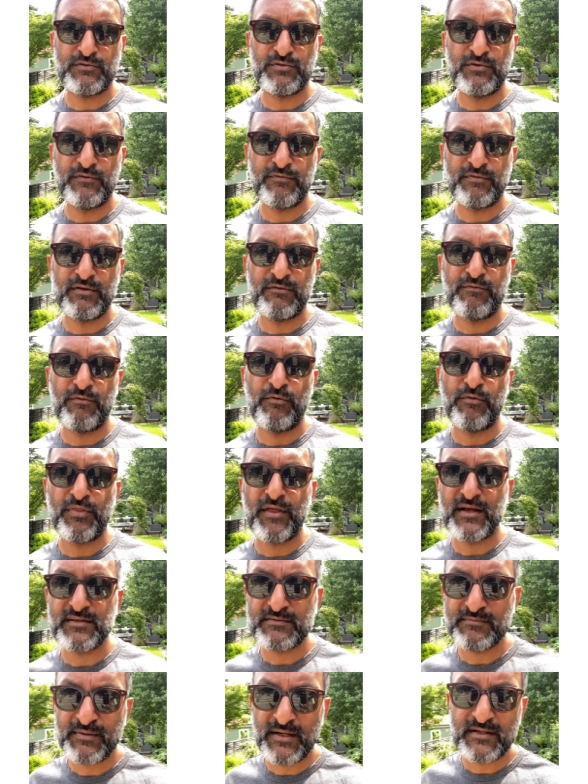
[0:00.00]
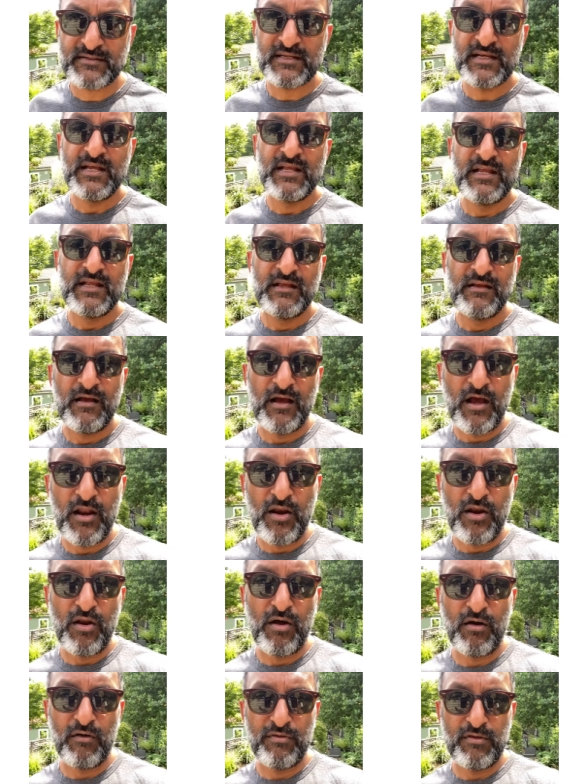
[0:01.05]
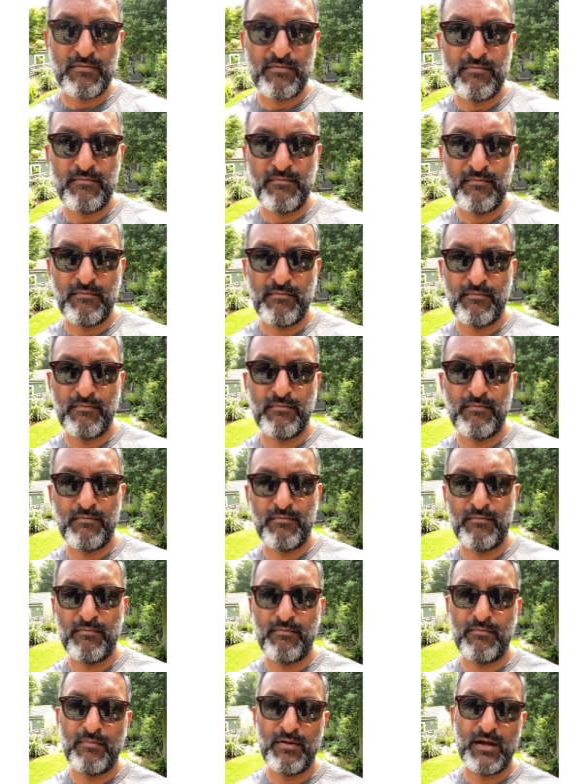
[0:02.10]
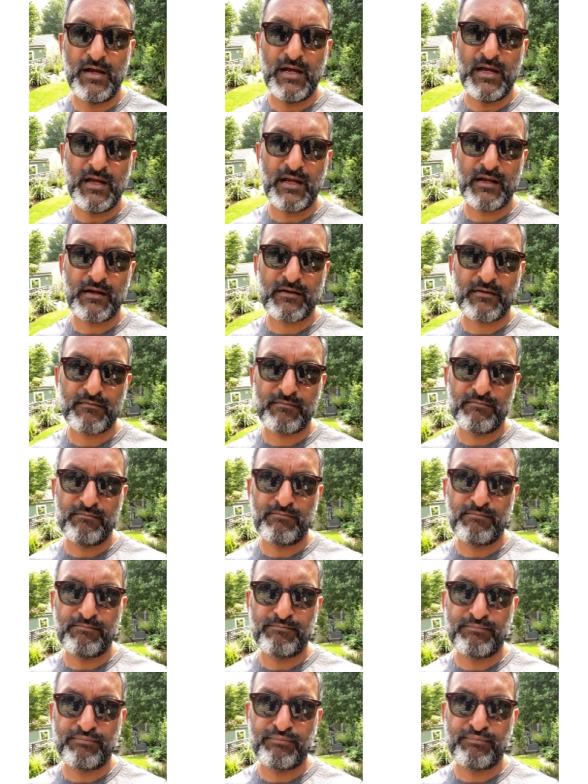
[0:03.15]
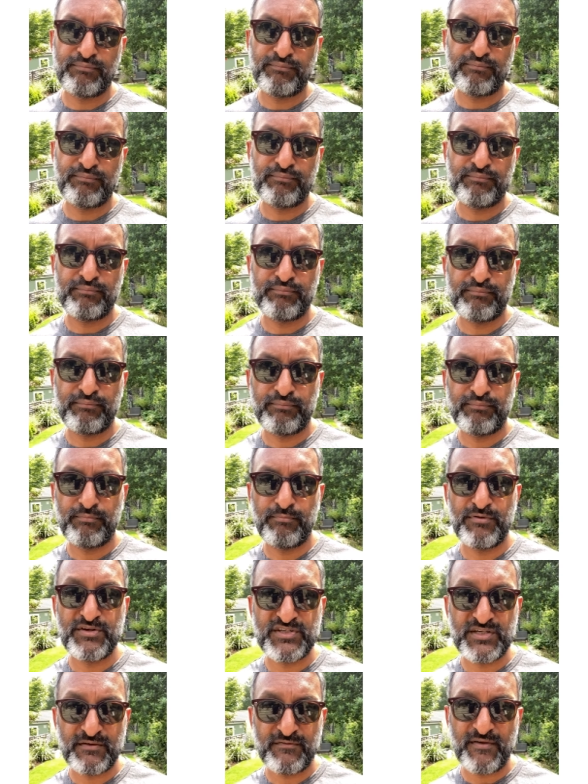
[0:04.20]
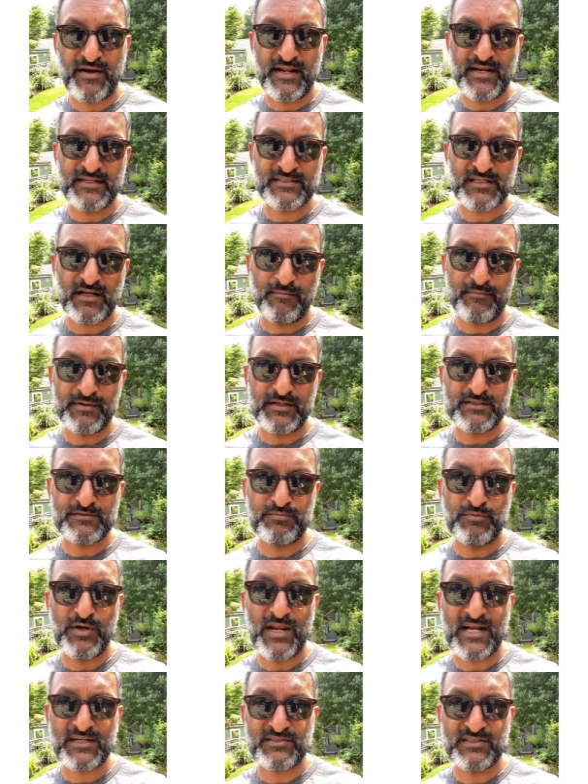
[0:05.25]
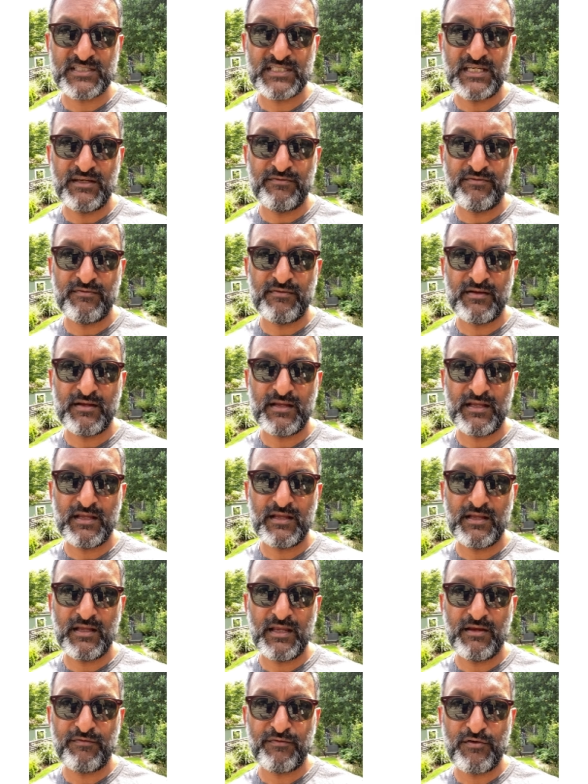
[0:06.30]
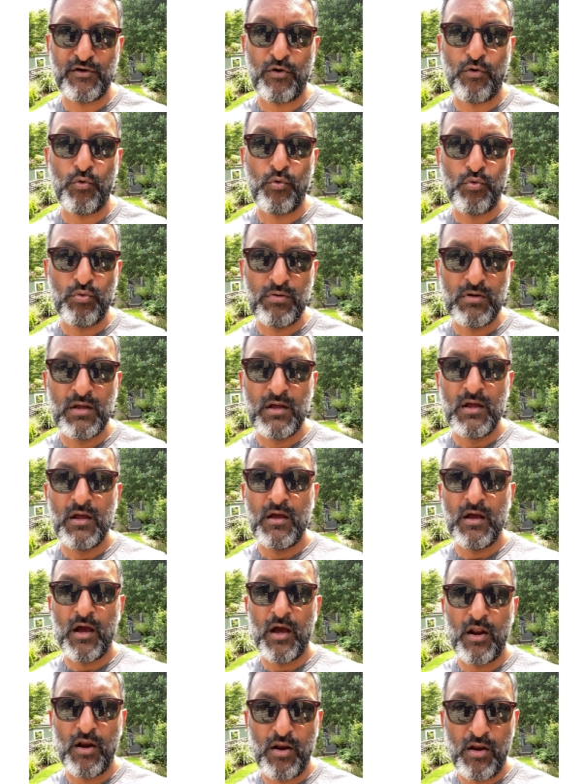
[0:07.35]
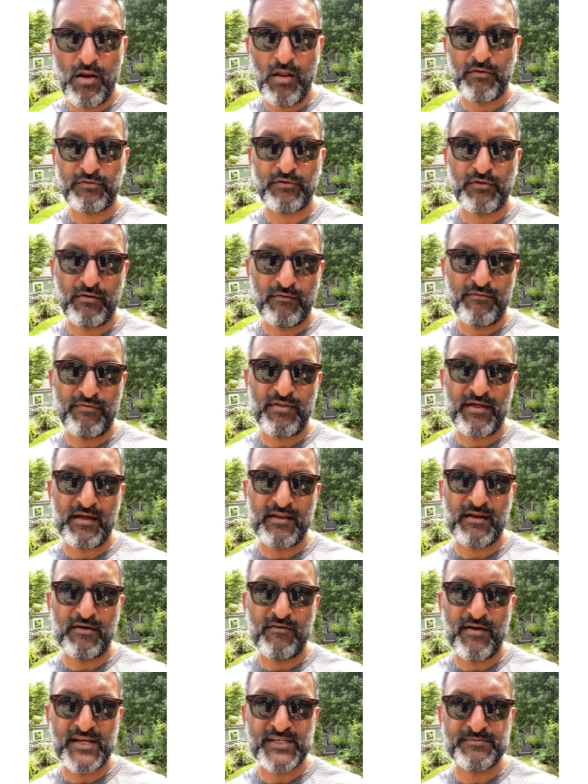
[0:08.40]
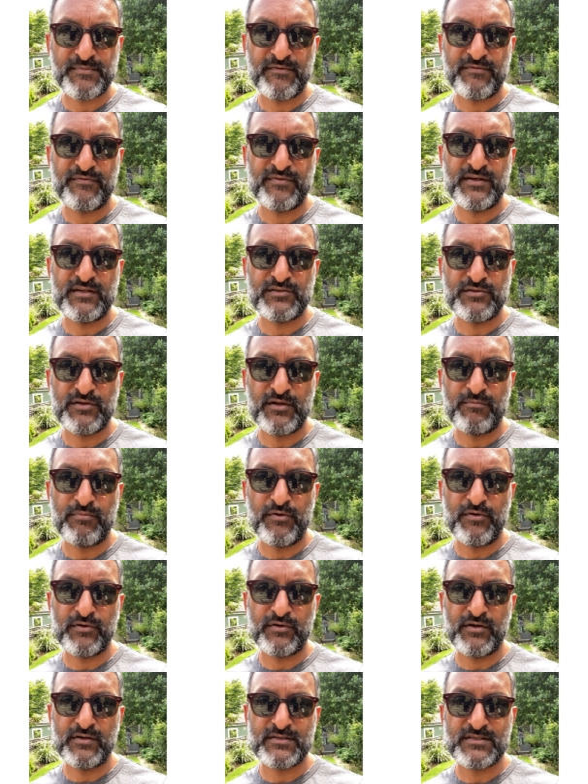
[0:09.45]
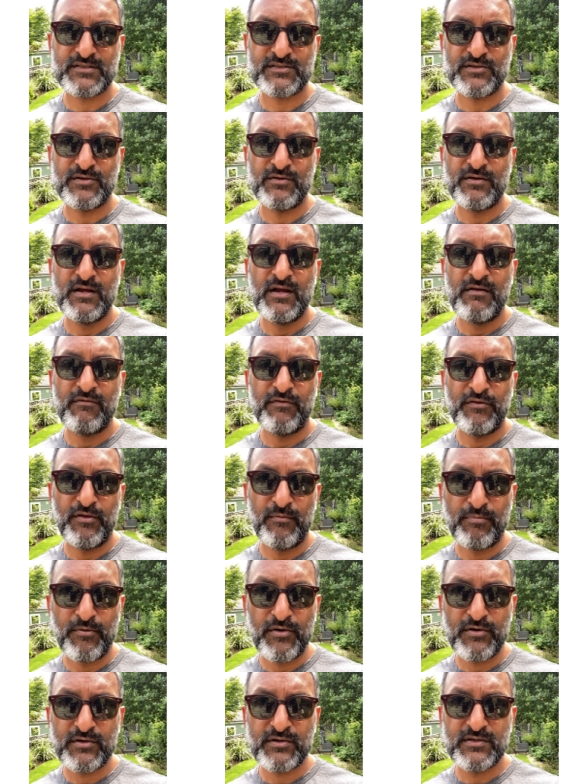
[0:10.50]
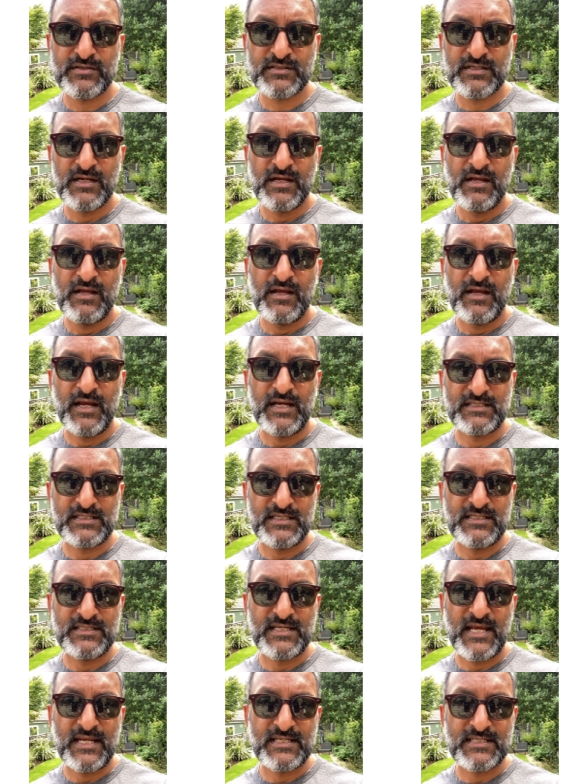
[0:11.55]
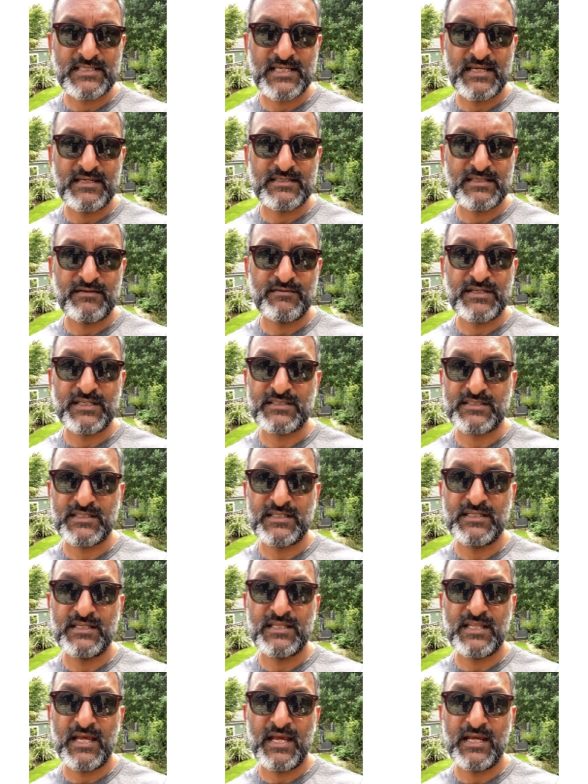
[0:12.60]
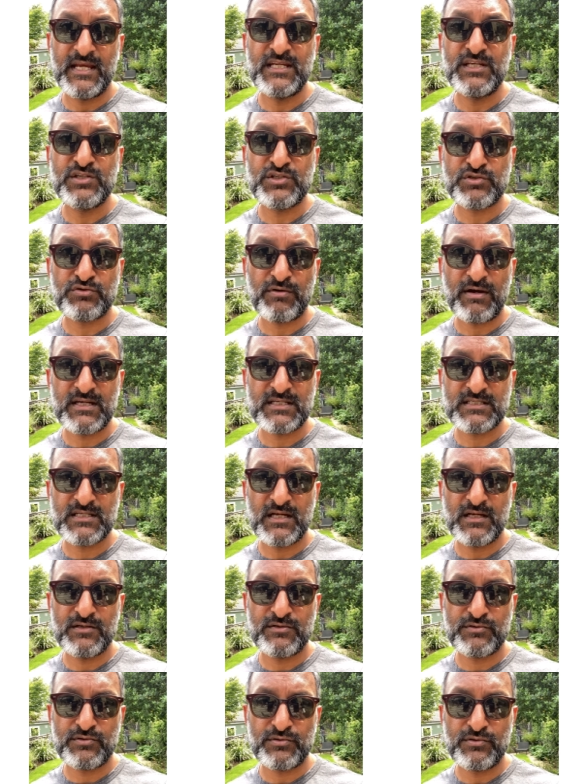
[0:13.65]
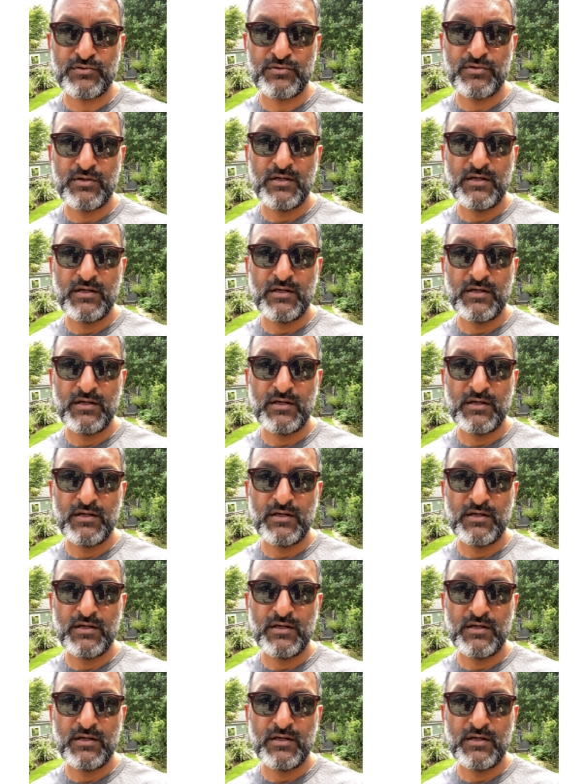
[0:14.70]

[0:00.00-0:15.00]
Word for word: two, three, four thousand pounds, a lot of the uh, bridging finance companies will actually give if not all, a lot of that arrangement fee to the brokers. So for the brokers, it's in their incentive, it's in their interest to